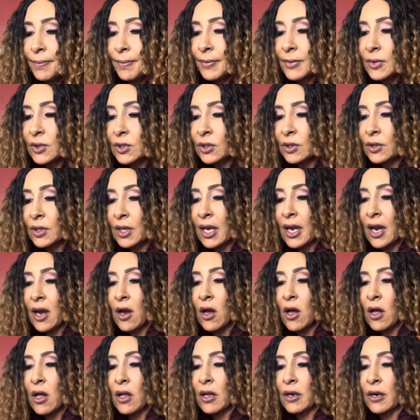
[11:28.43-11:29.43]
so they
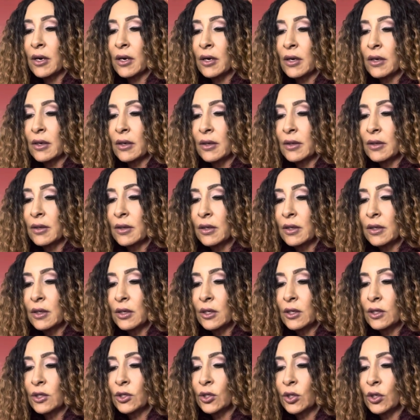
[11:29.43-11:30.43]
all are,
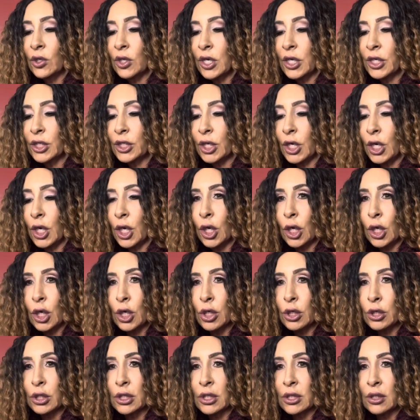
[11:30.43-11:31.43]
so it looks
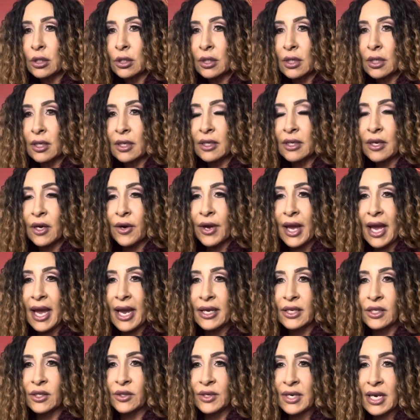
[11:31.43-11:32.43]
cute. Okay,
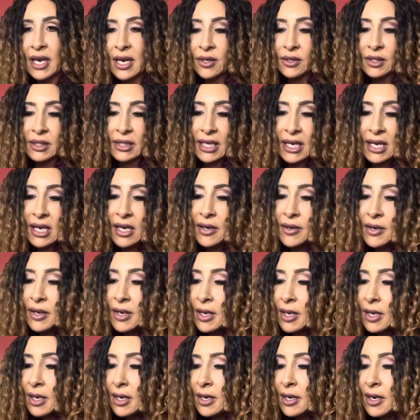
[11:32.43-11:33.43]
so now see,
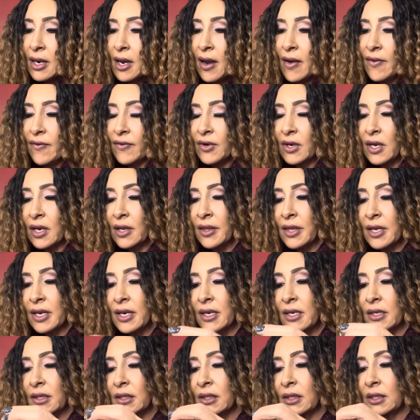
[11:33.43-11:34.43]
now I've done
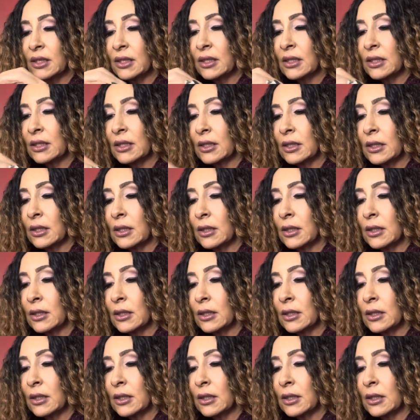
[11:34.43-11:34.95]
this.